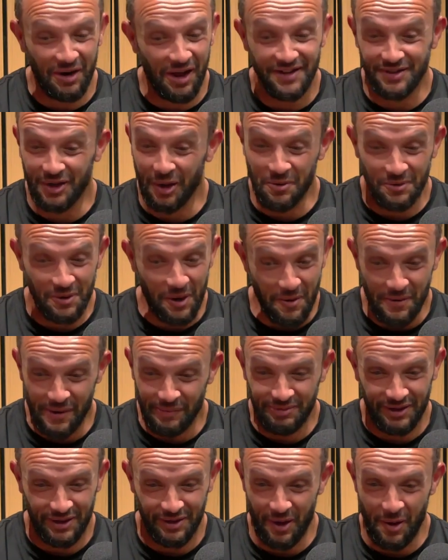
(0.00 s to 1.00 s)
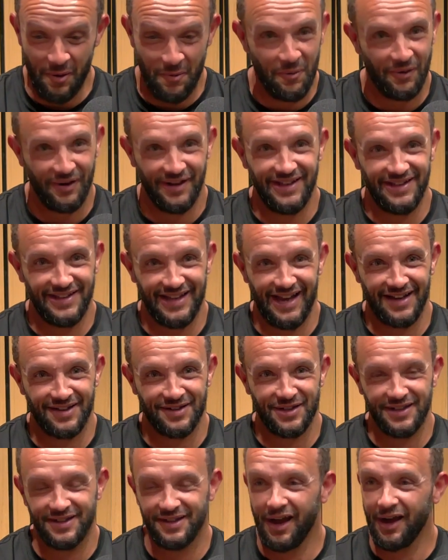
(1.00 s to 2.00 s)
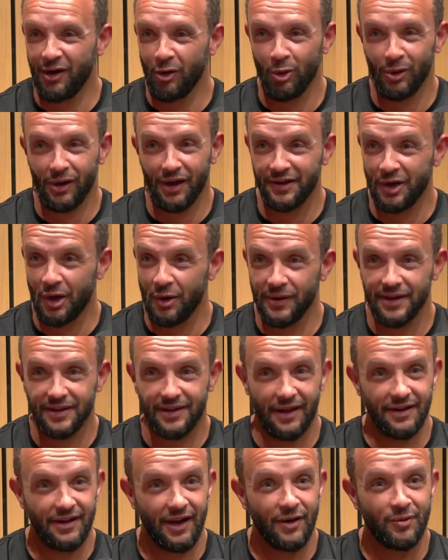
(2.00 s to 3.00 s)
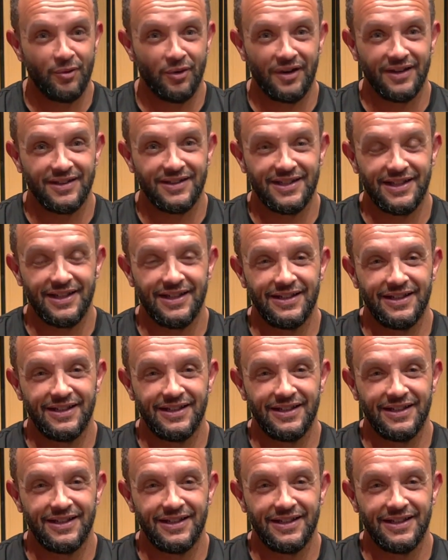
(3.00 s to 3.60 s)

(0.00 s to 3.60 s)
I don't know him to know what he's actually like. All I know is I like what I see.